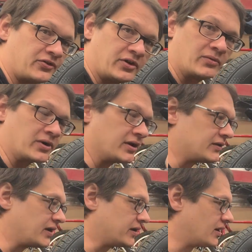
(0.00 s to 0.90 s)
thing we're going to
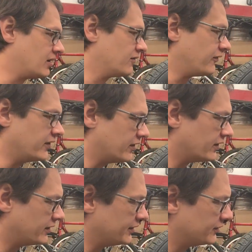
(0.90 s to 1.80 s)
take care of
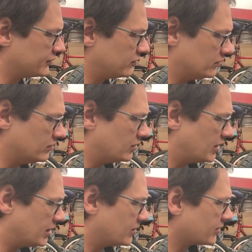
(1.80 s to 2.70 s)
here is
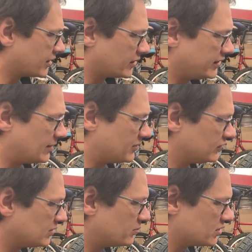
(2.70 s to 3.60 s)
we're going to clean up this
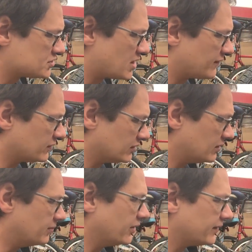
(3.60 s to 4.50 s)
input shaft a little
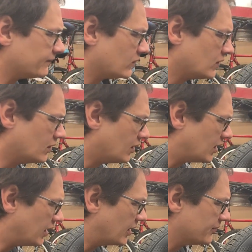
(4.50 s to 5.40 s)
bit.
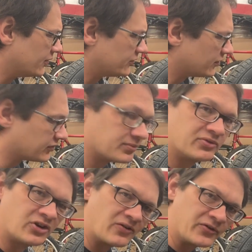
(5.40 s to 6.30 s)
There's just some
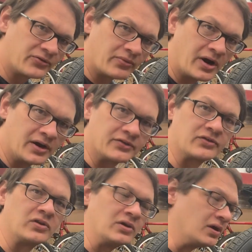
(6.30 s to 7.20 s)
surface
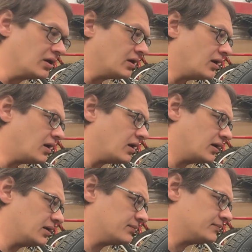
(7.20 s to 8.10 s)
rust,
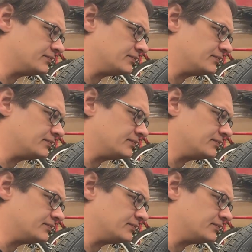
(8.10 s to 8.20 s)
and